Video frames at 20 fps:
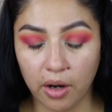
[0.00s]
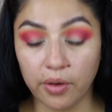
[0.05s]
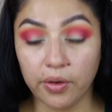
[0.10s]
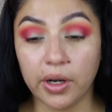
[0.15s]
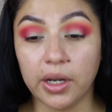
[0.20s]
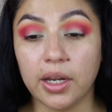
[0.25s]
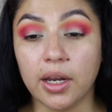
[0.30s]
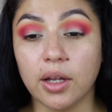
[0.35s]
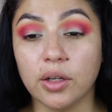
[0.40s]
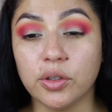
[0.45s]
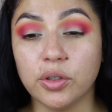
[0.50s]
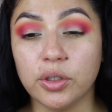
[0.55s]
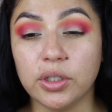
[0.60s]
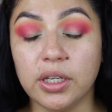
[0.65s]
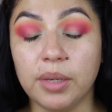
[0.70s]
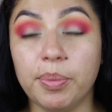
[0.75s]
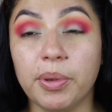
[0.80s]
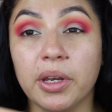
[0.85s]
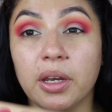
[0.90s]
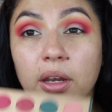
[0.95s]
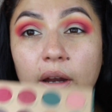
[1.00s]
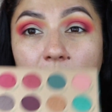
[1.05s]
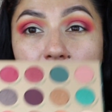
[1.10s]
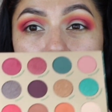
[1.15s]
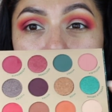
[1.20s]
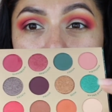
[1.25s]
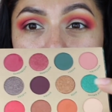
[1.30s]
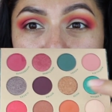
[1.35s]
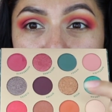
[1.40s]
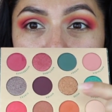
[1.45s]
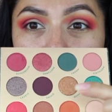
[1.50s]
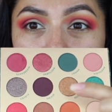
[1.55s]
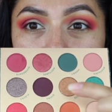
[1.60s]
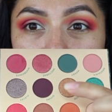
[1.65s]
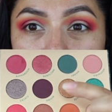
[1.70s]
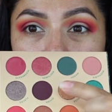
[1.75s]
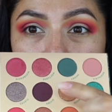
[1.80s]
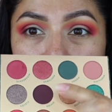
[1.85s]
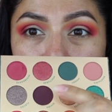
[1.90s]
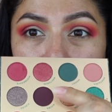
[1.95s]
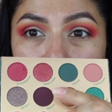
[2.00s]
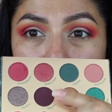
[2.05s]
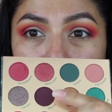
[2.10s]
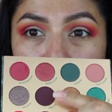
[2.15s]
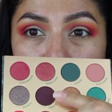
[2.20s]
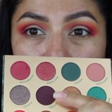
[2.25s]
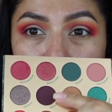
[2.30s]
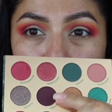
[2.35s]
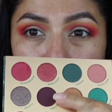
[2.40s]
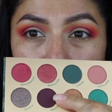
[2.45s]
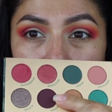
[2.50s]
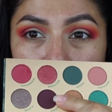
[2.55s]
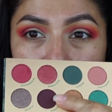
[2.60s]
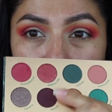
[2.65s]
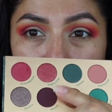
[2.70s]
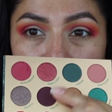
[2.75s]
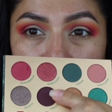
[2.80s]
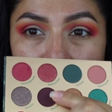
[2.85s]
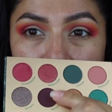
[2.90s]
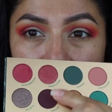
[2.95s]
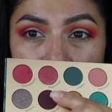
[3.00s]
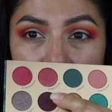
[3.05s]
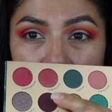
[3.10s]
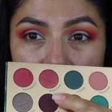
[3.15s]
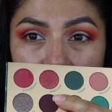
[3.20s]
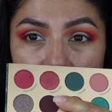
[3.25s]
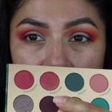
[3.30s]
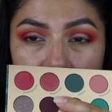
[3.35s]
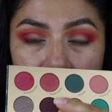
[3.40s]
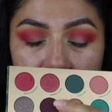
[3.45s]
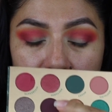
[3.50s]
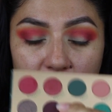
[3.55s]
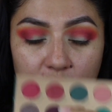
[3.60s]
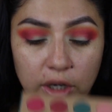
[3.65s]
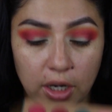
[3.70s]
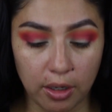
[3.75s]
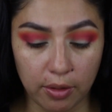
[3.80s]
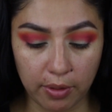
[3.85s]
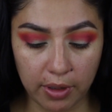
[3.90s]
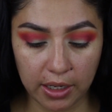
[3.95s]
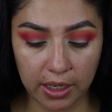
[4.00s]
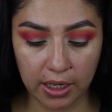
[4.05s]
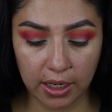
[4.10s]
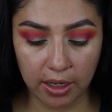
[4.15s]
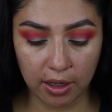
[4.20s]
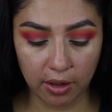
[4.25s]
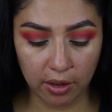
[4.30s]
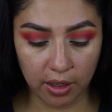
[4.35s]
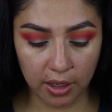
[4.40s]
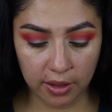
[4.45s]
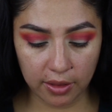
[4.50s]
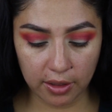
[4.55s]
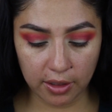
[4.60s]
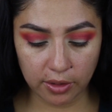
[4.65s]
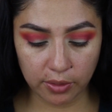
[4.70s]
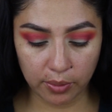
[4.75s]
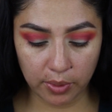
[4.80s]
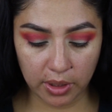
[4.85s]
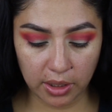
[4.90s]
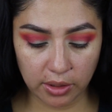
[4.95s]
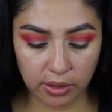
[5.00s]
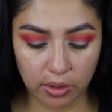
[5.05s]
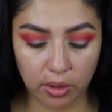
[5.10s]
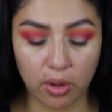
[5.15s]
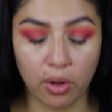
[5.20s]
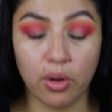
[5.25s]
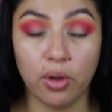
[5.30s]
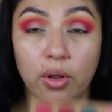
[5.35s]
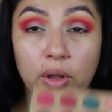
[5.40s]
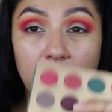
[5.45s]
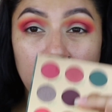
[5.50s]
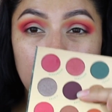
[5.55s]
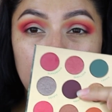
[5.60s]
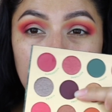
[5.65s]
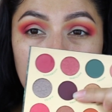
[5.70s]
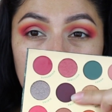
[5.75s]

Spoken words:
All right, now to deepen it up just a little bit more, we're going to take this shade right here, and this one is called